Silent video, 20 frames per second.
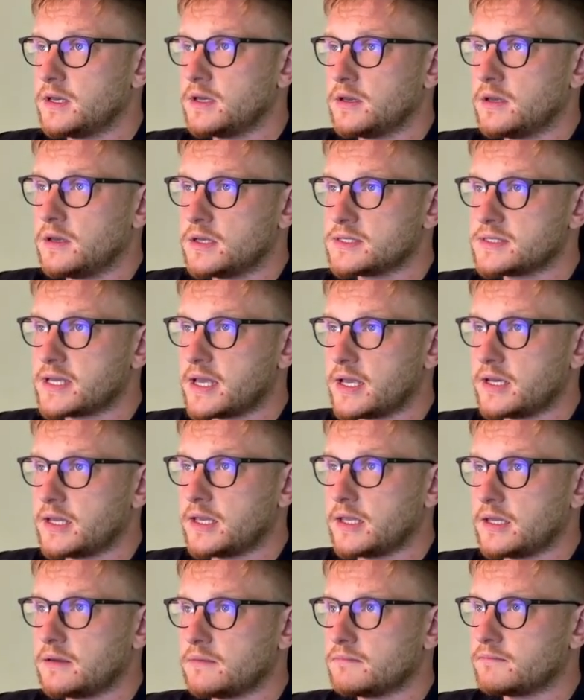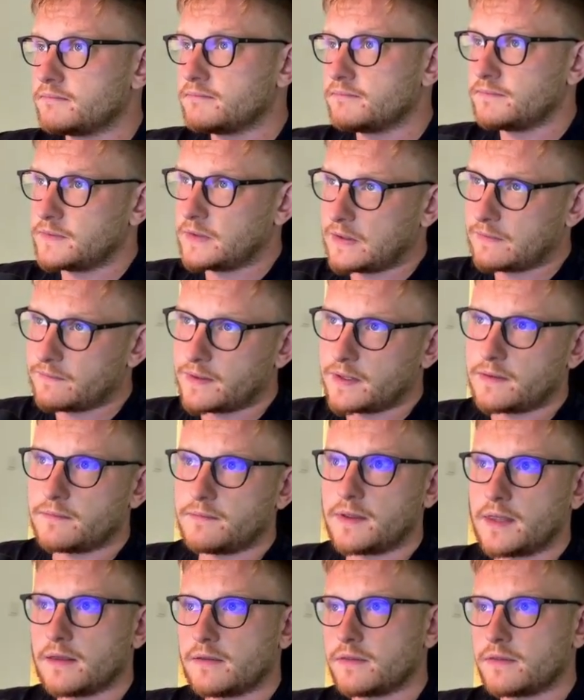sign in. We
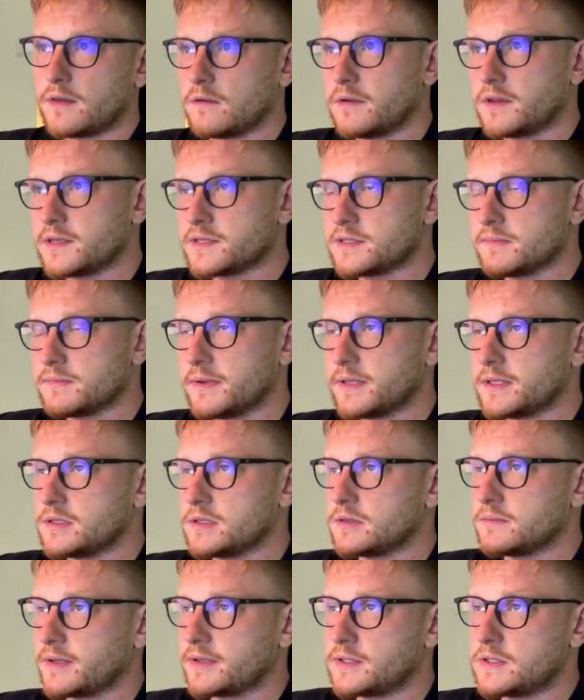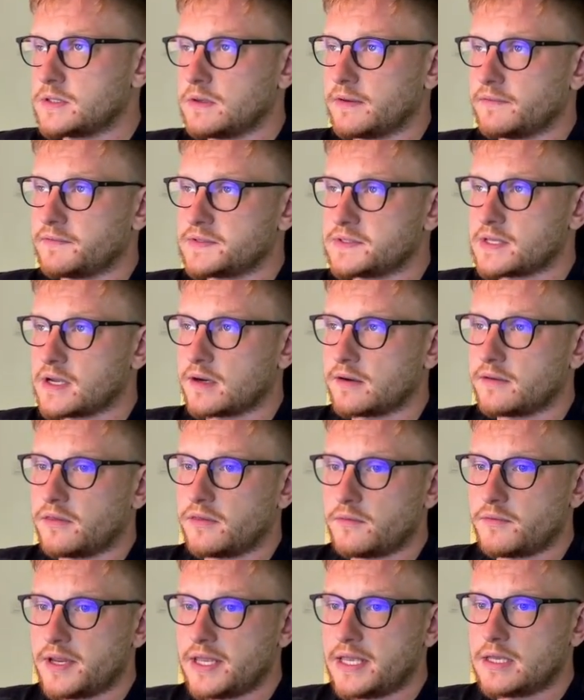can think of it as a button, but you have start
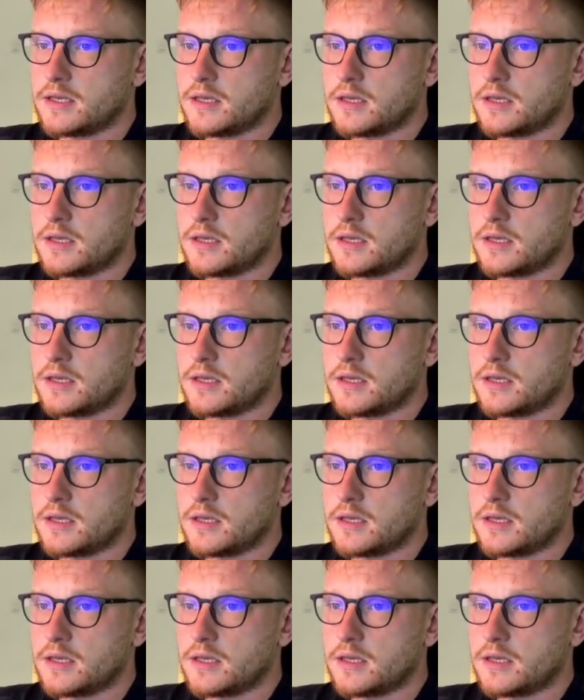3,